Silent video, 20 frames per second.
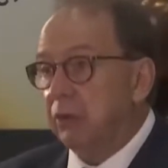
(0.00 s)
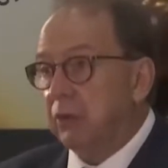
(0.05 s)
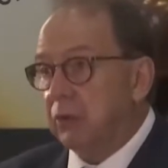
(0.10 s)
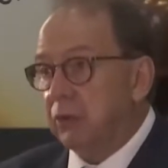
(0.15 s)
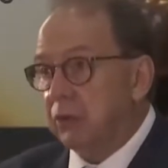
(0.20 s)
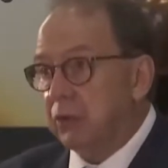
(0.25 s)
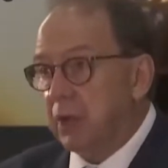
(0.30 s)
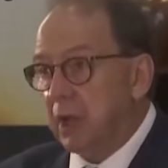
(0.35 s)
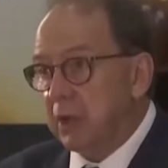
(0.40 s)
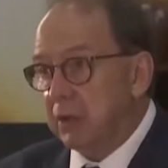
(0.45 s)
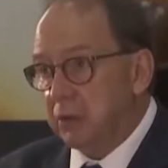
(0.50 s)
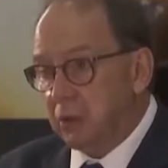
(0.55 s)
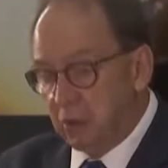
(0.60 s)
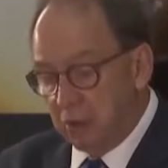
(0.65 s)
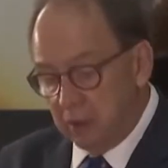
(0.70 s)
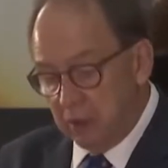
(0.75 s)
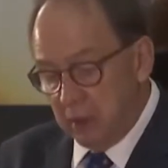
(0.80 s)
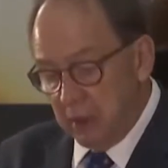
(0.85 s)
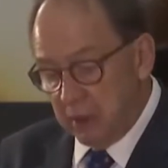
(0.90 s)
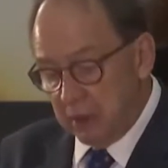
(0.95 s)
at
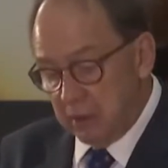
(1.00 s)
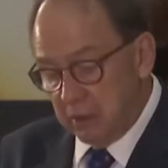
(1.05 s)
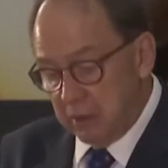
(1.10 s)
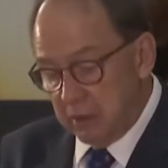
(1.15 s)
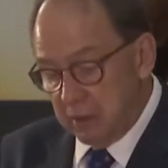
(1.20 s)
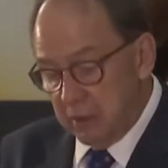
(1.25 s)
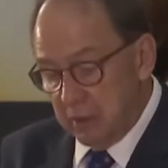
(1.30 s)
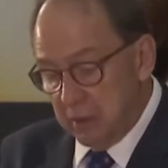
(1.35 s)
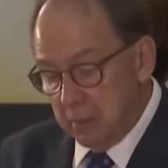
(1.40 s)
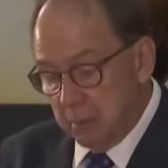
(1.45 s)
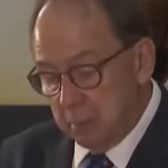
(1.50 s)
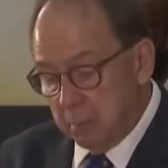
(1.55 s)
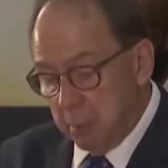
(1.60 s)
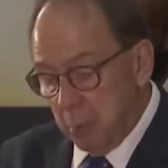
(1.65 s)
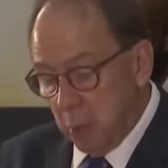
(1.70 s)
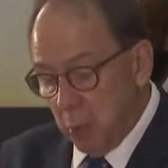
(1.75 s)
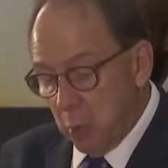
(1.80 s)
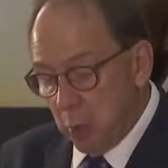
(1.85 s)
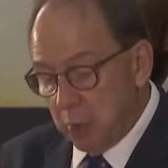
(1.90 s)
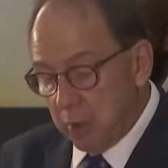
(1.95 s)
state-owned entity,
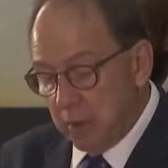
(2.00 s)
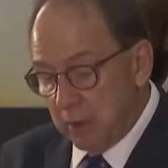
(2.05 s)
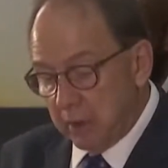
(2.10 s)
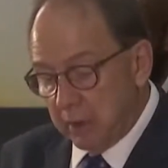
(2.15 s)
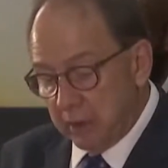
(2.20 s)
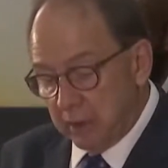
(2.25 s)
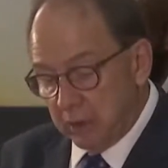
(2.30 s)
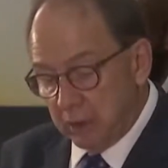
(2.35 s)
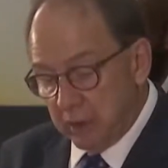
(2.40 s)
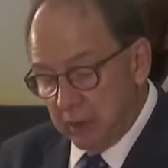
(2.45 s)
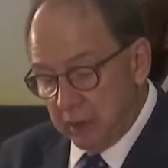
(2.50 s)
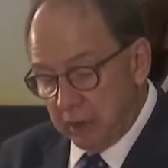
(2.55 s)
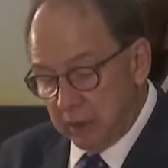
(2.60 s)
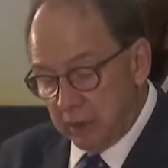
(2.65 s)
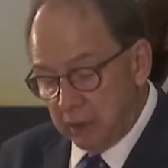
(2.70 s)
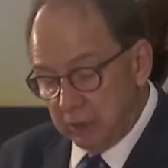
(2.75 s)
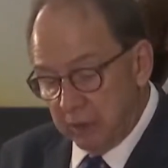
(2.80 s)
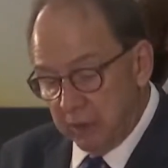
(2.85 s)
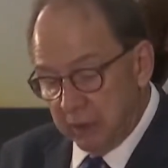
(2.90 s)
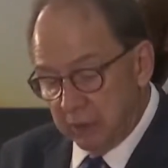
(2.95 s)
board and
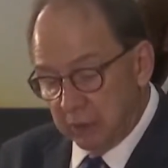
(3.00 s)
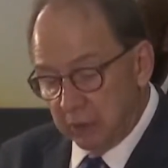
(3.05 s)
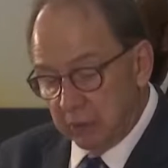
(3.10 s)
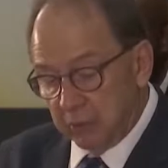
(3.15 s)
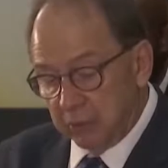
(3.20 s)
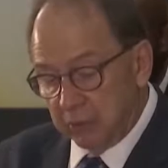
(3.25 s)
executive level,